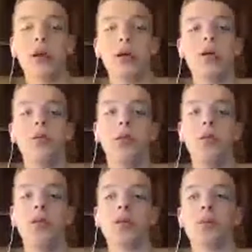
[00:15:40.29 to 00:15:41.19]
So
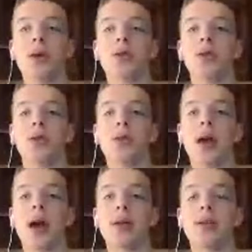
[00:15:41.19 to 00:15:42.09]
just make sure
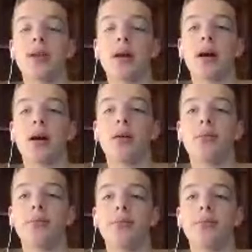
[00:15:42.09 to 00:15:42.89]
that that